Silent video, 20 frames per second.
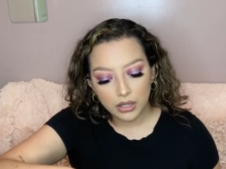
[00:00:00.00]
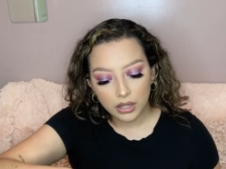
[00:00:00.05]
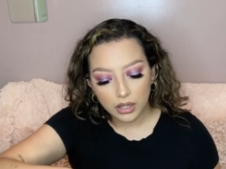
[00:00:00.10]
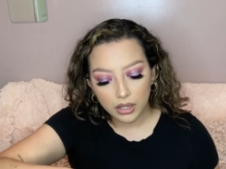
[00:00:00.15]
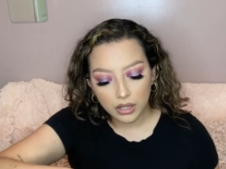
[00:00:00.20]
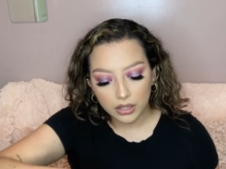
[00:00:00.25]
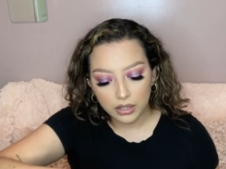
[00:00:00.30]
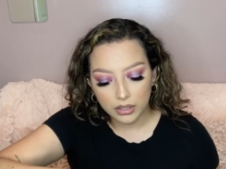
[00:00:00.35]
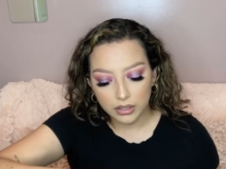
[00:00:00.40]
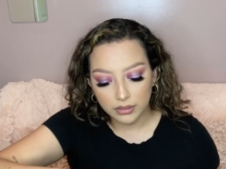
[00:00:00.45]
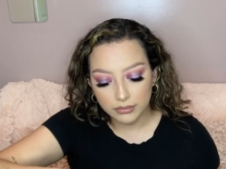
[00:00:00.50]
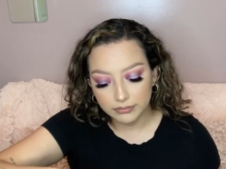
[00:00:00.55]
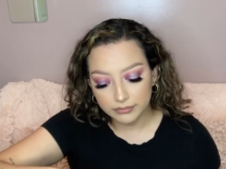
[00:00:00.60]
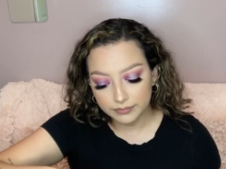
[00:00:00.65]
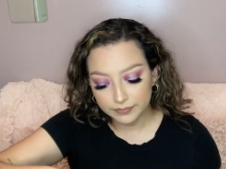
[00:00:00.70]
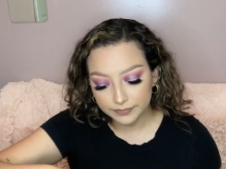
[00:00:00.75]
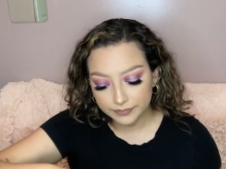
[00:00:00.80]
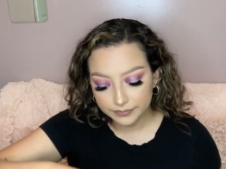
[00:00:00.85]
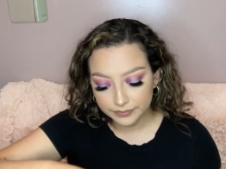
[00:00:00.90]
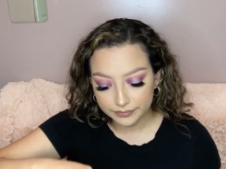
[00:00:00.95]
um
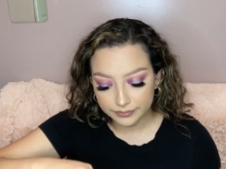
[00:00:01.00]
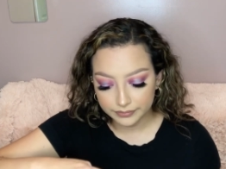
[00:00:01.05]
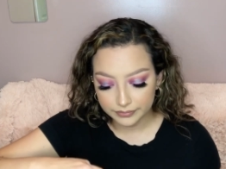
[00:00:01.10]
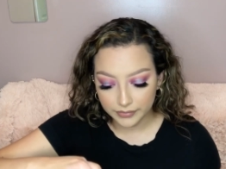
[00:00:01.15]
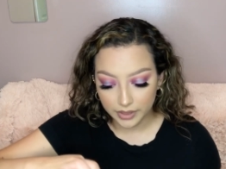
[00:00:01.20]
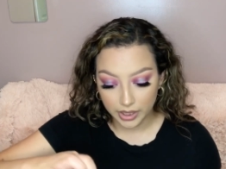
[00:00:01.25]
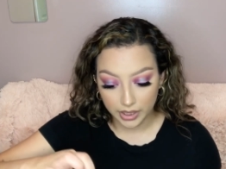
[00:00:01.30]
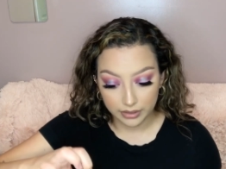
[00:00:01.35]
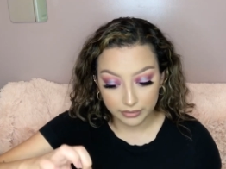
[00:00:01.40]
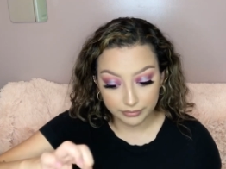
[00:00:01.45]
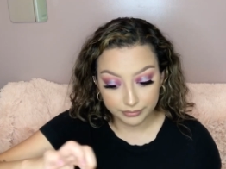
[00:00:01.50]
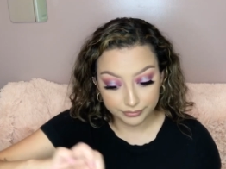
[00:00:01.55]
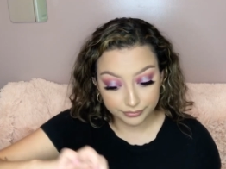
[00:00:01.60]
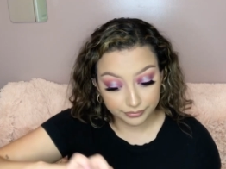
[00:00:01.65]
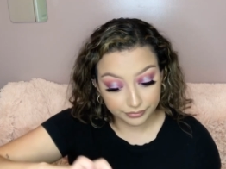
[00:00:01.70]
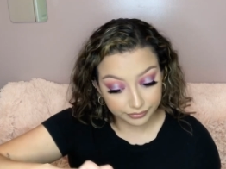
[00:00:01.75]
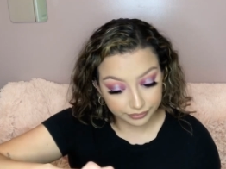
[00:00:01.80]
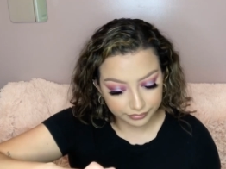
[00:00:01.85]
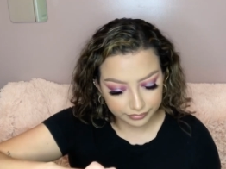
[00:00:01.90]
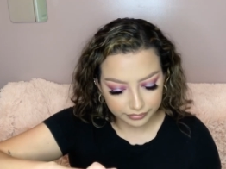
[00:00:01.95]
yeah
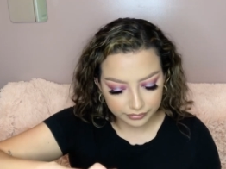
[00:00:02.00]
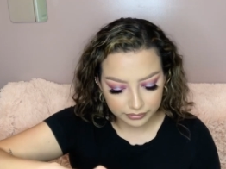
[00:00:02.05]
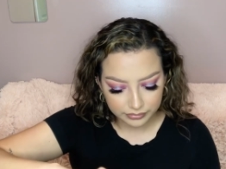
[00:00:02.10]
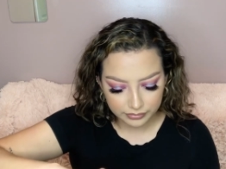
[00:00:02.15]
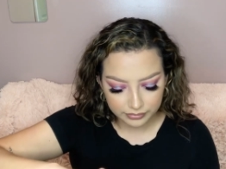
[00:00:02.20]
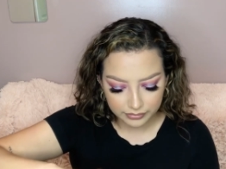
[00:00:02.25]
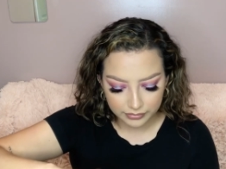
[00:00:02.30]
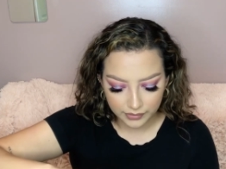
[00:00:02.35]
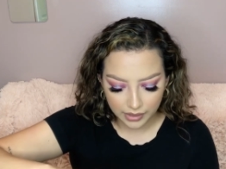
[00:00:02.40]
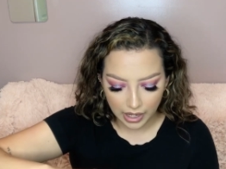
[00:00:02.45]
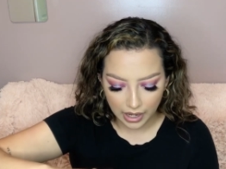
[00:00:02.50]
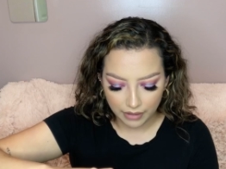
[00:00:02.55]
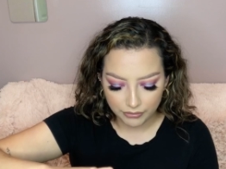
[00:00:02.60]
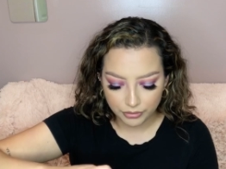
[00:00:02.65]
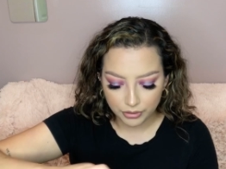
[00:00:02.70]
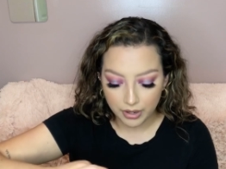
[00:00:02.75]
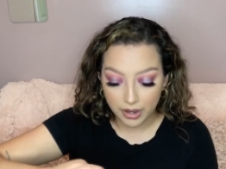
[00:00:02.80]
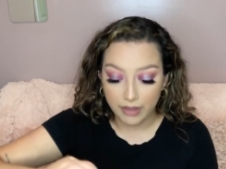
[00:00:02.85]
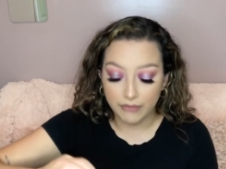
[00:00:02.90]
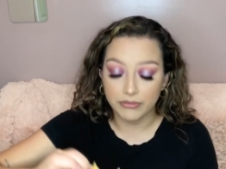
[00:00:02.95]

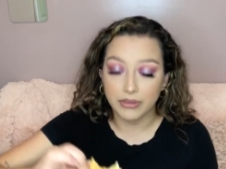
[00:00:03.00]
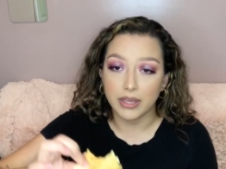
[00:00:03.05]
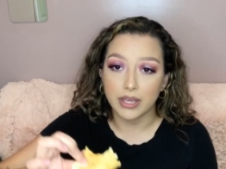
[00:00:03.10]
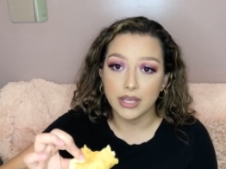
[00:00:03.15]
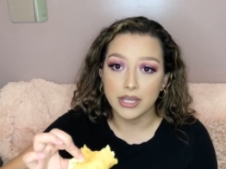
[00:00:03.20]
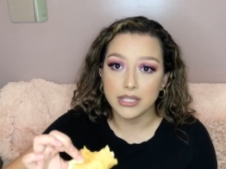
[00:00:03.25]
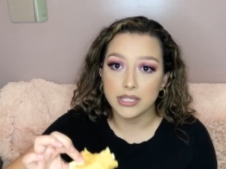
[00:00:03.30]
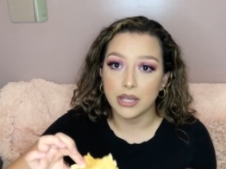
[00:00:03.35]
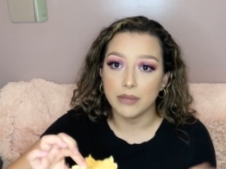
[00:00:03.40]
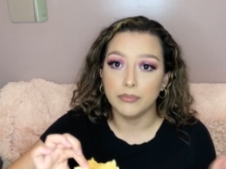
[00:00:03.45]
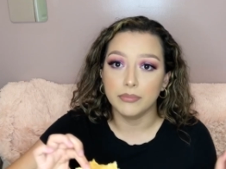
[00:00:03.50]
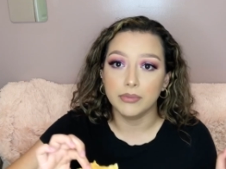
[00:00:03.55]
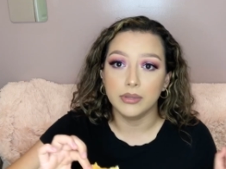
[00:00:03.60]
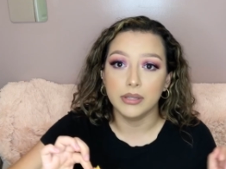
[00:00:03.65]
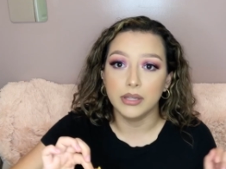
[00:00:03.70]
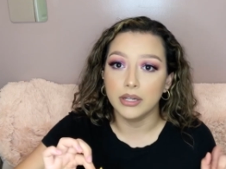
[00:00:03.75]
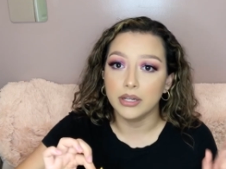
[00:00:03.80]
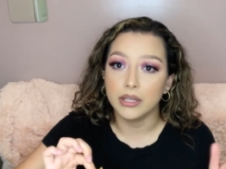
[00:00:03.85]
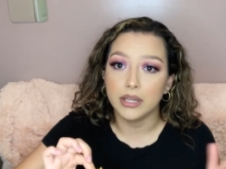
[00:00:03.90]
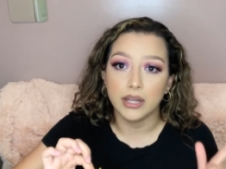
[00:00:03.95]
after I have kids I'm
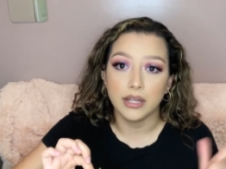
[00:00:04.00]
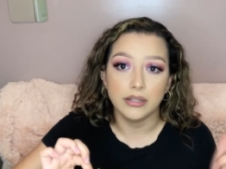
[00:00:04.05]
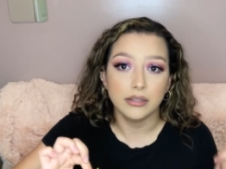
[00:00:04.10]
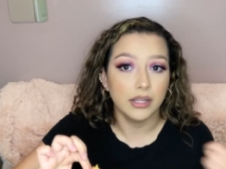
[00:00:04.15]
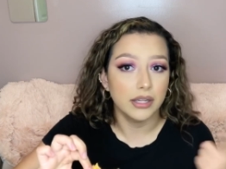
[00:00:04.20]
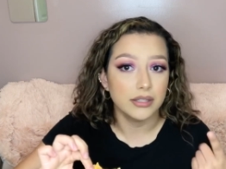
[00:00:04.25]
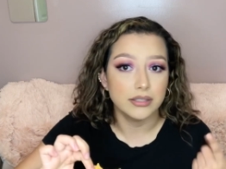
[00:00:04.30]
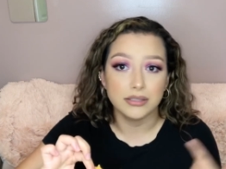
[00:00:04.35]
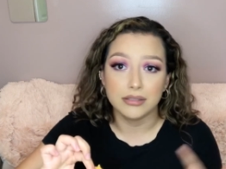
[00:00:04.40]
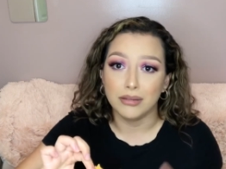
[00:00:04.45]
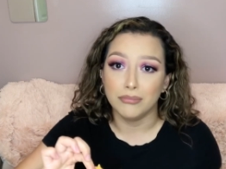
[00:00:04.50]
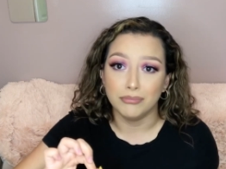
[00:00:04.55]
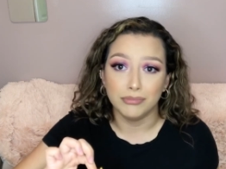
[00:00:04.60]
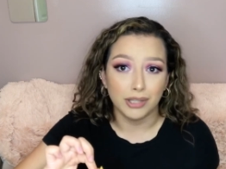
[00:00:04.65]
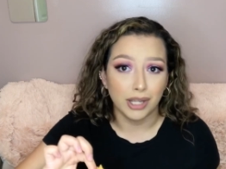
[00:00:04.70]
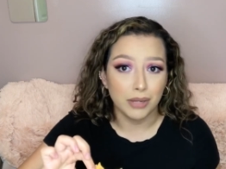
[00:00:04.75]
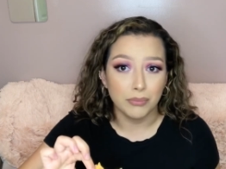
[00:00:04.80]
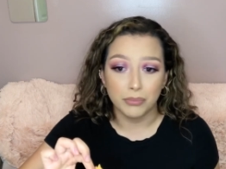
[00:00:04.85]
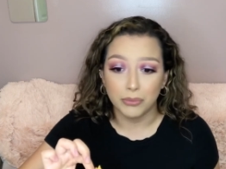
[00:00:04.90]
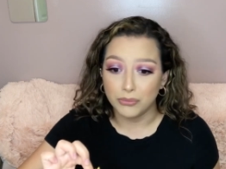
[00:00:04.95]
gonna get like some
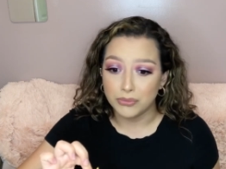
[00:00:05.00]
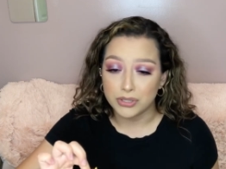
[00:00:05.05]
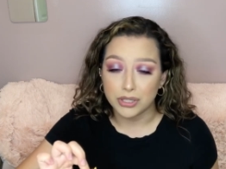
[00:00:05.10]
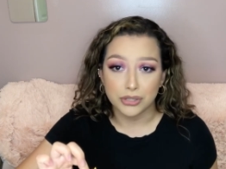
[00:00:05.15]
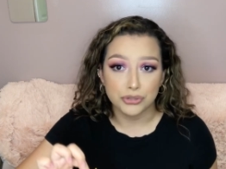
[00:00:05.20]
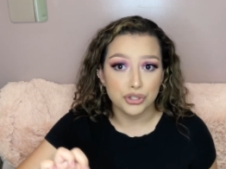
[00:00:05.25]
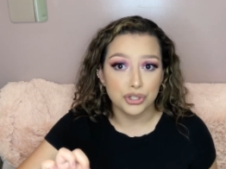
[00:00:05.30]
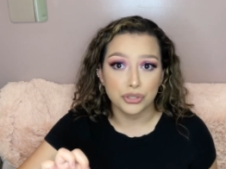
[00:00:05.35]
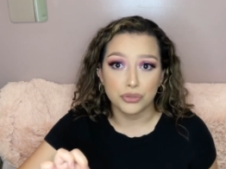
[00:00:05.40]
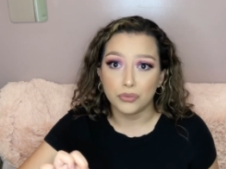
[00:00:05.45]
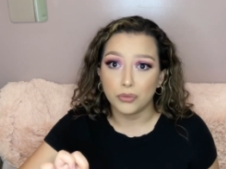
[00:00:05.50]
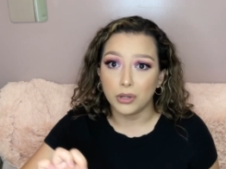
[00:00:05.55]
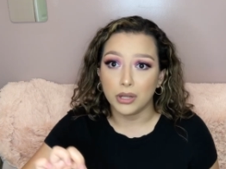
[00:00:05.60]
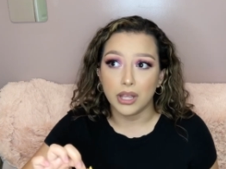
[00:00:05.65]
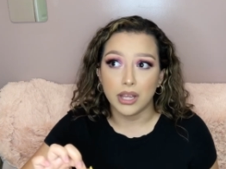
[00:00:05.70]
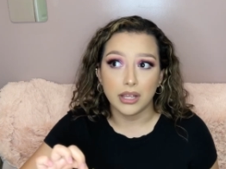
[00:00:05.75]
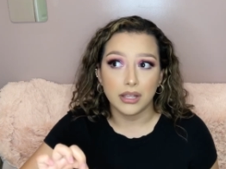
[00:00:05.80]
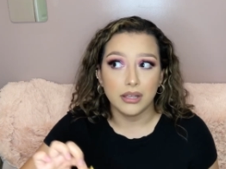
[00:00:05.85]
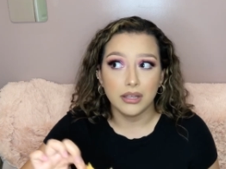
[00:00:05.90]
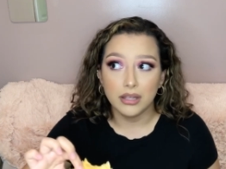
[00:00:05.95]
liposuction or
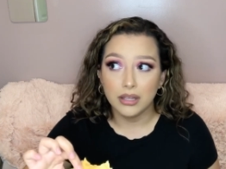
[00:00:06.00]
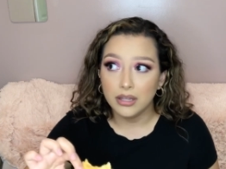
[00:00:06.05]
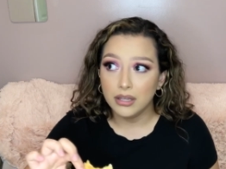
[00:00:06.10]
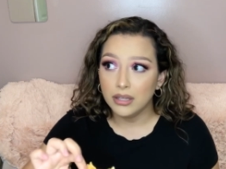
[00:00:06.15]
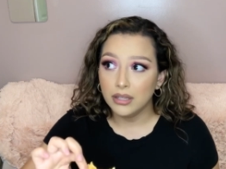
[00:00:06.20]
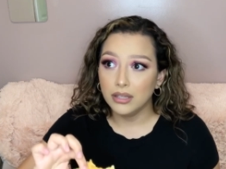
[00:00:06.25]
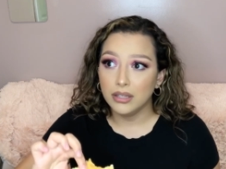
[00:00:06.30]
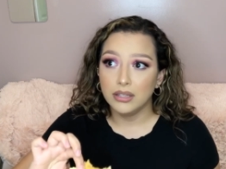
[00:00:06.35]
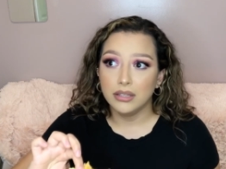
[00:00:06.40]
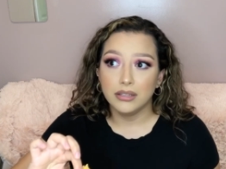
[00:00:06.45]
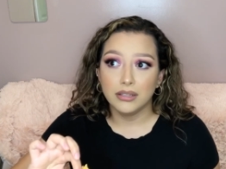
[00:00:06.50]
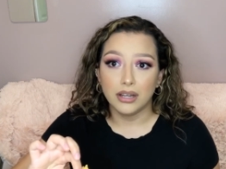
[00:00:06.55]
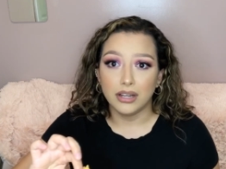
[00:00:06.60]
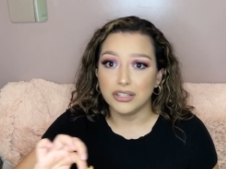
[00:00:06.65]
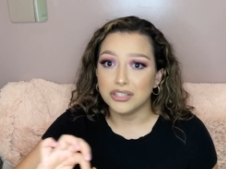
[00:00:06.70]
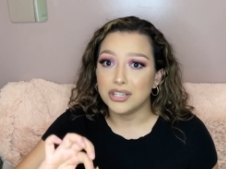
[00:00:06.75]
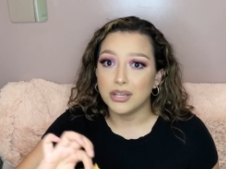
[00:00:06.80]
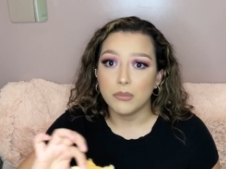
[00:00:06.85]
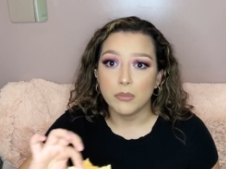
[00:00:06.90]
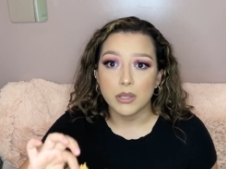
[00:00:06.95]
like a
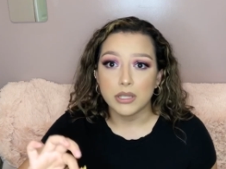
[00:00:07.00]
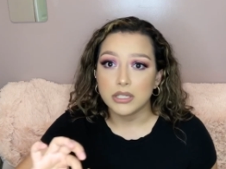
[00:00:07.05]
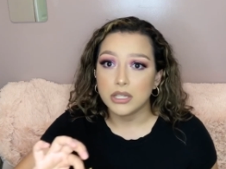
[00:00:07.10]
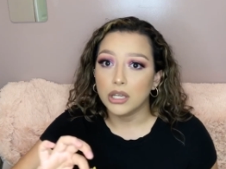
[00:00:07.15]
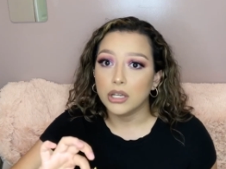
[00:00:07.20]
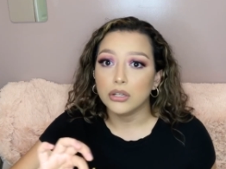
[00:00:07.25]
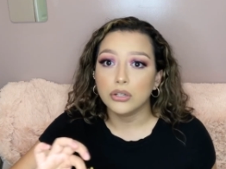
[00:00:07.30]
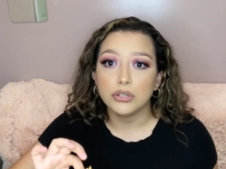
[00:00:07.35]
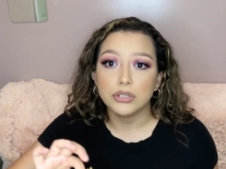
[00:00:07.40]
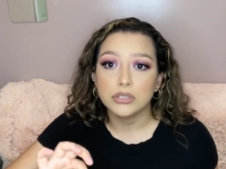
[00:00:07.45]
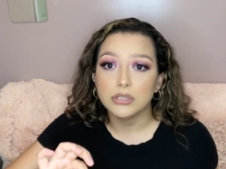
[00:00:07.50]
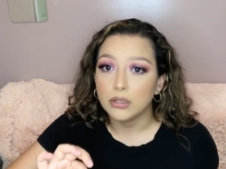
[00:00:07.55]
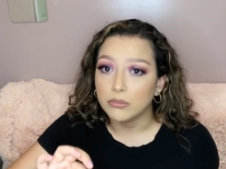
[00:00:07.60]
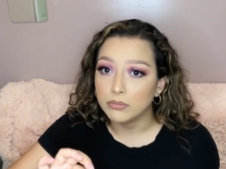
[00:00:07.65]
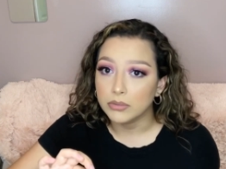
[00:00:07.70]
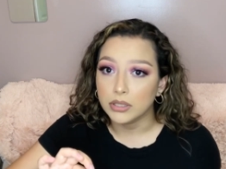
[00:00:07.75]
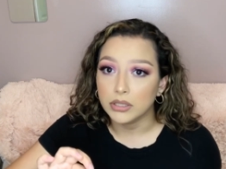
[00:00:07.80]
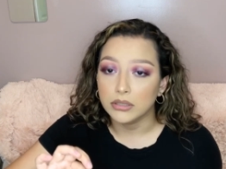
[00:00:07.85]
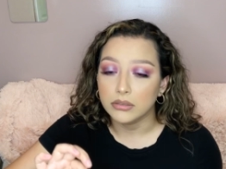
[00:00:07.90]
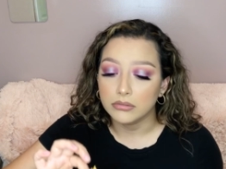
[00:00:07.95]
tummy tuck or
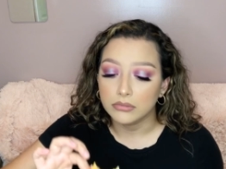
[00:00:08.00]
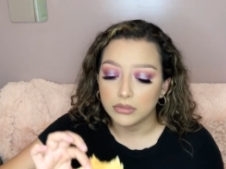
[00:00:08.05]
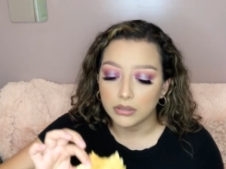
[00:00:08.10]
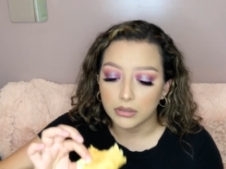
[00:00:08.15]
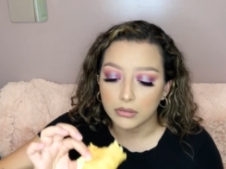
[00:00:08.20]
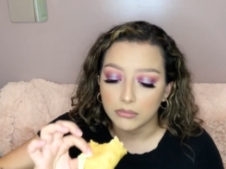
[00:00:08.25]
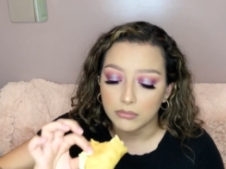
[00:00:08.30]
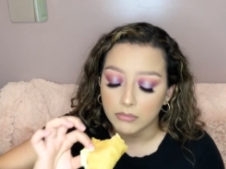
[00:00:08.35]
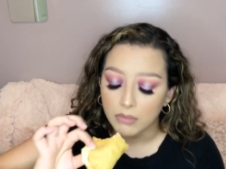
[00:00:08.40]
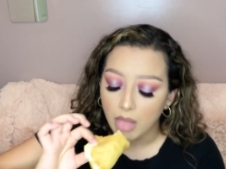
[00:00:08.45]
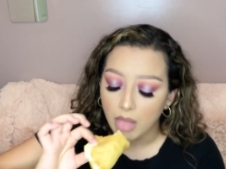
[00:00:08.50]
something, you know?